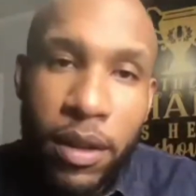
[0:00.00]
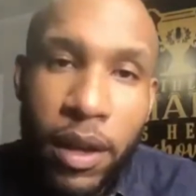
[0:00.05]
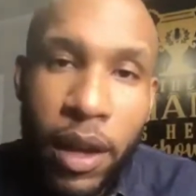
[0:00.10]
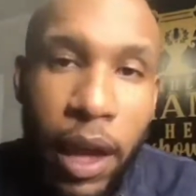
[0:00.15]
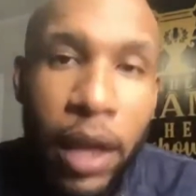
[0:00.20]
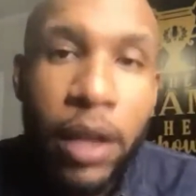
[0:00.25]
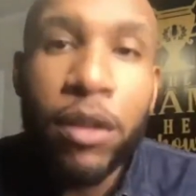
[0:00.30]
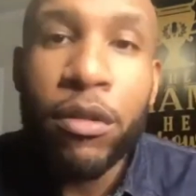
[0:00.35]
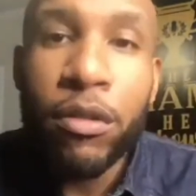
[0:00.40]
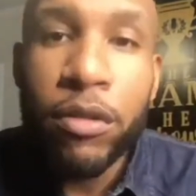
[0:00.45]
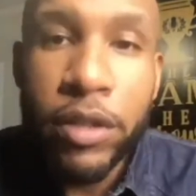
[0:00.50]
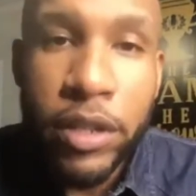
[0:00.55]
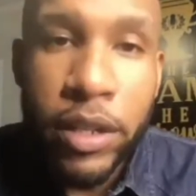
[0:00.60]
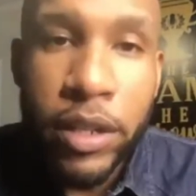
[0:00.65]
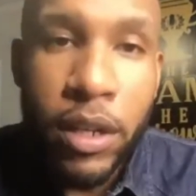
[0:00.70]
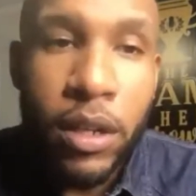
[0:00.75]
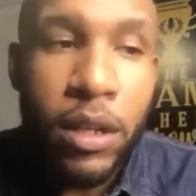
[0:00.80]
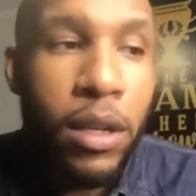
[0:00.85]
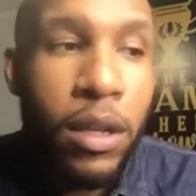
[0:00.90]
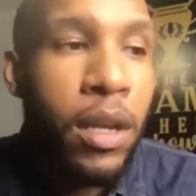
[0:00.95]

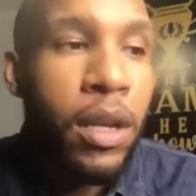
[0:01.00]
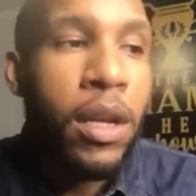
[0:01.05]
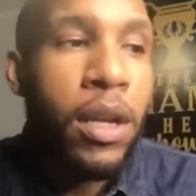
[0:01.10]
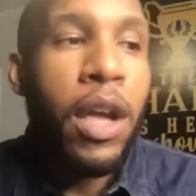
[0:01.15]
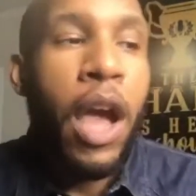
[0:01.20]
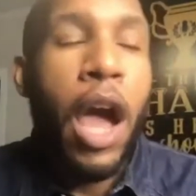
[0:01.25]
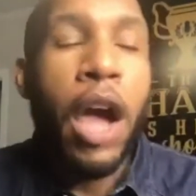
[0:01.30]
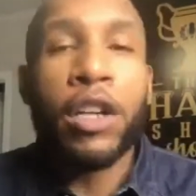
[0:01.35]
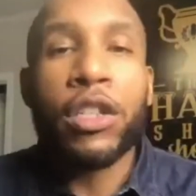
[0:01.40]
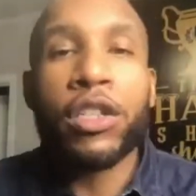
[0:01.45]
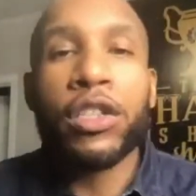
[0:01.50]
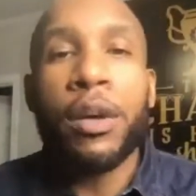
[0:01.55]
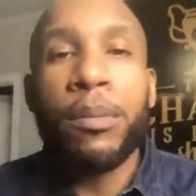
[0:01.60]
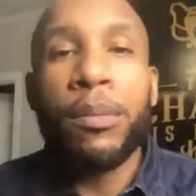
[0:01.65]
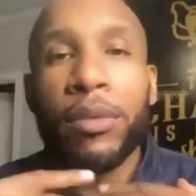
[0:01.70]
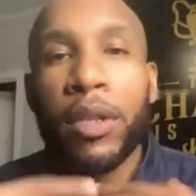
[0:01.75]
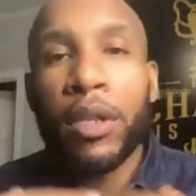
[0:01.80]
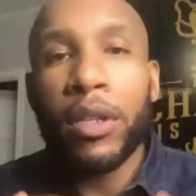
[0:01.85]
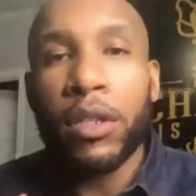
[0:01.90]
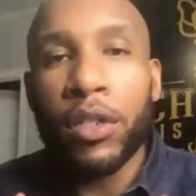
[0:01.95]
energy,
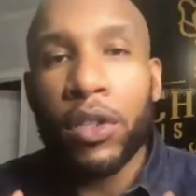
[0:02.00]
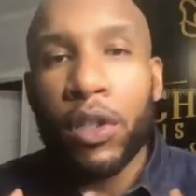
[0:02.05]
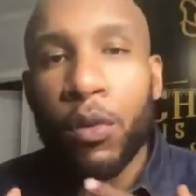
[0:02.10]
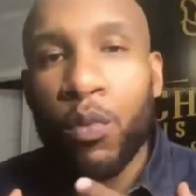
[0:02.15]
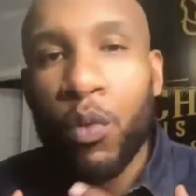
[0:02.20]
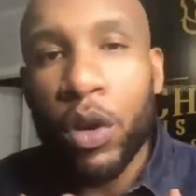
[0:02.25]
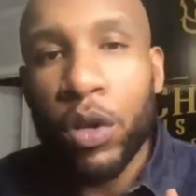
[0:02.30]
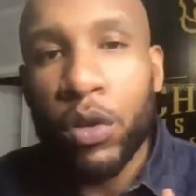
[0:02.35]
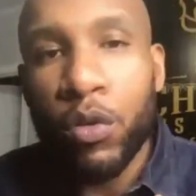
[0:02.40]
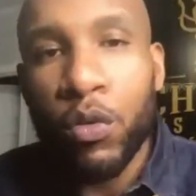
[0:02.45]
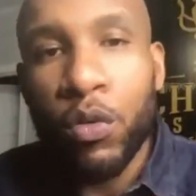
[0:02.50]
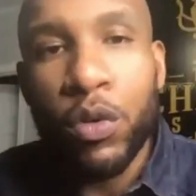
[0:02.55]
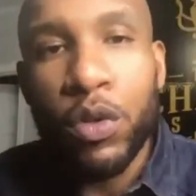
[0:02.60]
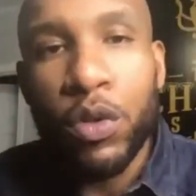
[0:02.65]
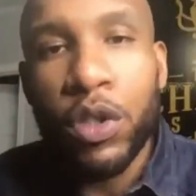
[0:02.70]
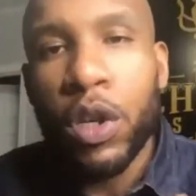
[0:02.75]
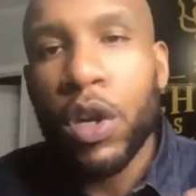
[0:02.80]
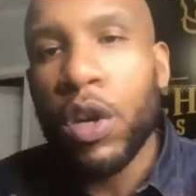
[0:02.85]
something someone who's